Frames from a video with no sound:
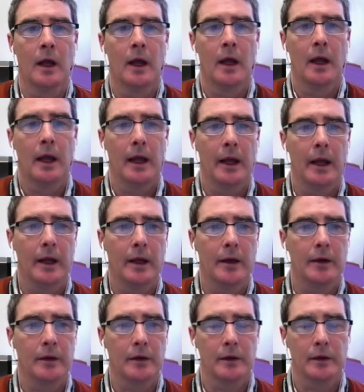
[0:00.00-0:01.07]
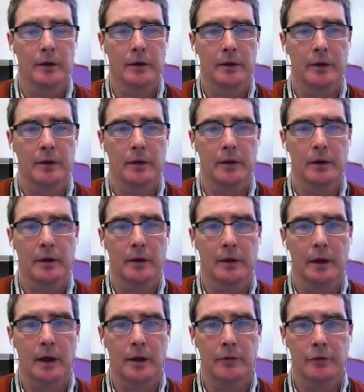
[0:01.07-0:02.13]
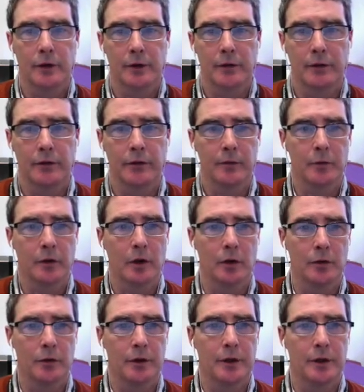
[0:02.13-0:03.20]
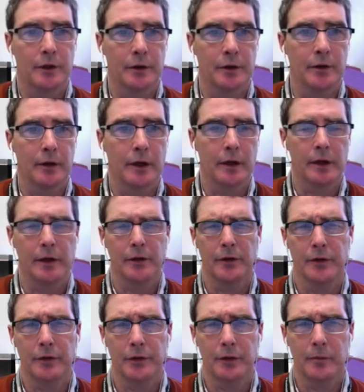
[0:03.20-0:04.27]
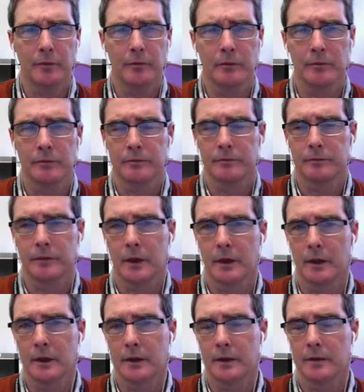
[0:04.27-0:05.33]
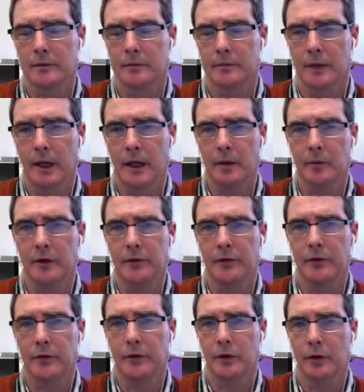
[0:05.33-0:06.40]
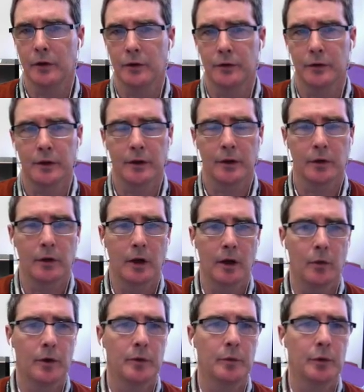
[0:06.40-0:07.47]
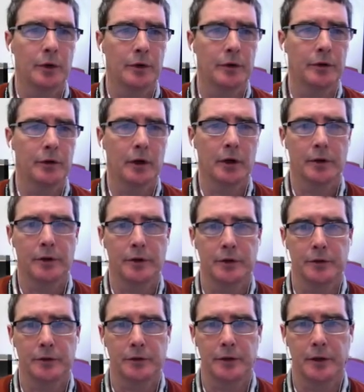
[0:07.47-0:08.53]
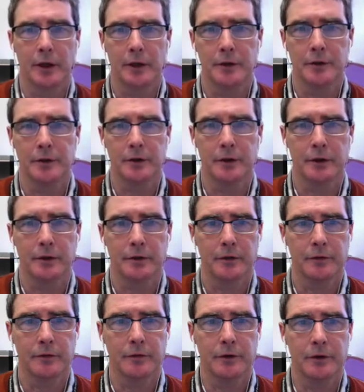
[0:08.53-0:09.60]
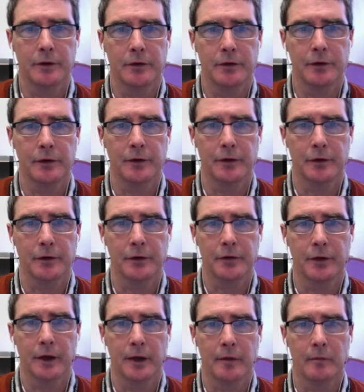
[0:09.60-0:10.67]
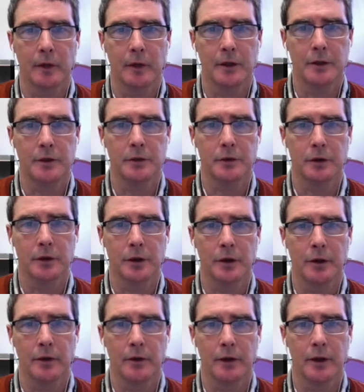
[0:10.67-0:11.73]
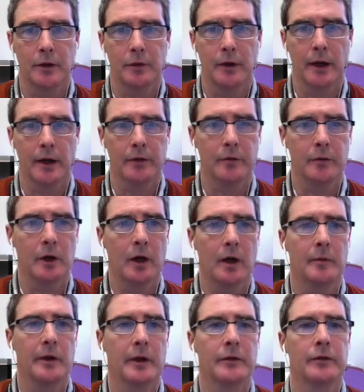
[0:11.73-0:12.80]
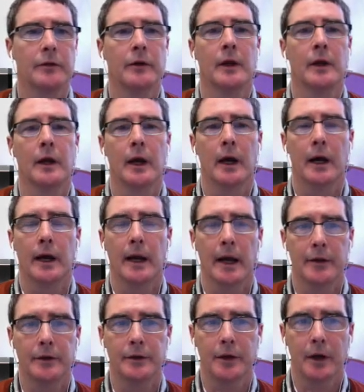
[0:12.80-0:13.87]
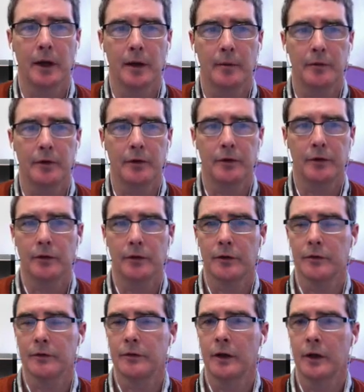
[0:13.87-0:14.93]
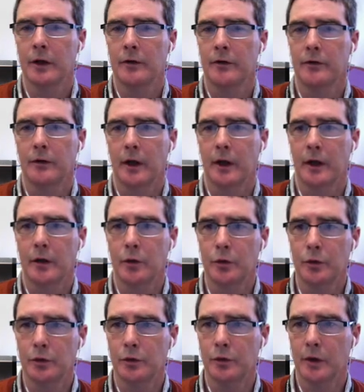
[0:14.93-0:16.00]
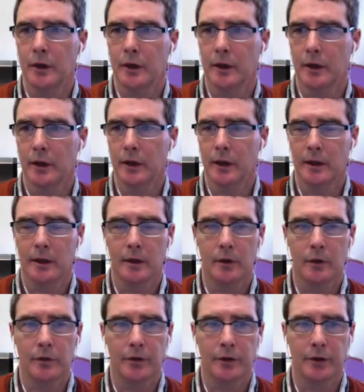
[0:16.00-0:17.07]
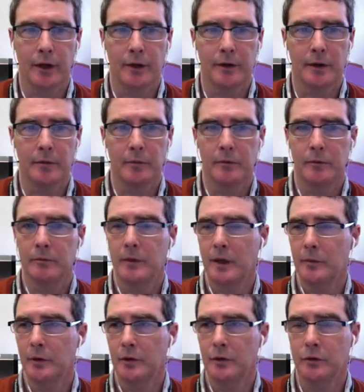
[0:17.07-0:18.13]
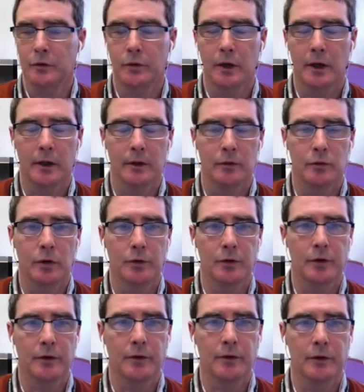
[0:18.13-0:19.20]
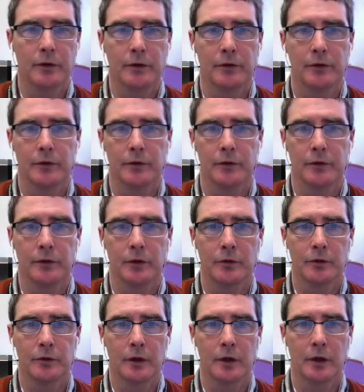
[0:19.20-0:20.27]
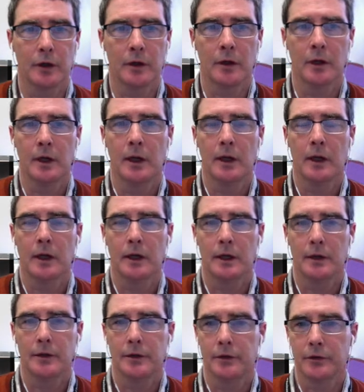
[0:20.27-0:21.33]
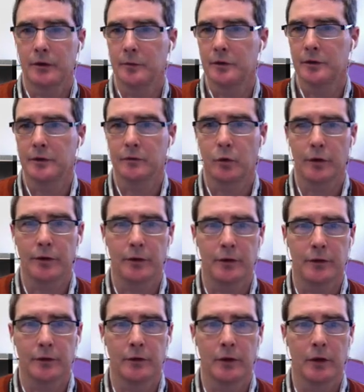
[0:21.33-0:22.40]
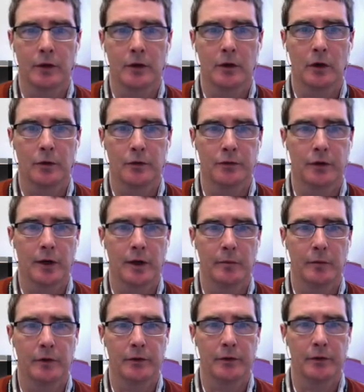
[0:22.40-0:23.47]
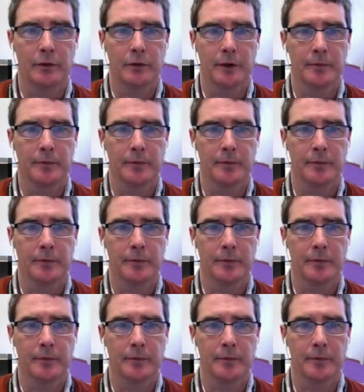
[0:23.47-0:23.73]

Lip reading: And I've written some code here, and there's some elements of the code that I want to draw to your attention. And the first here is that make sure that you add some comments at the top to sort of say who you are, the date that maybe you wrote this, and sort of an overall description of what this code fragment's doing.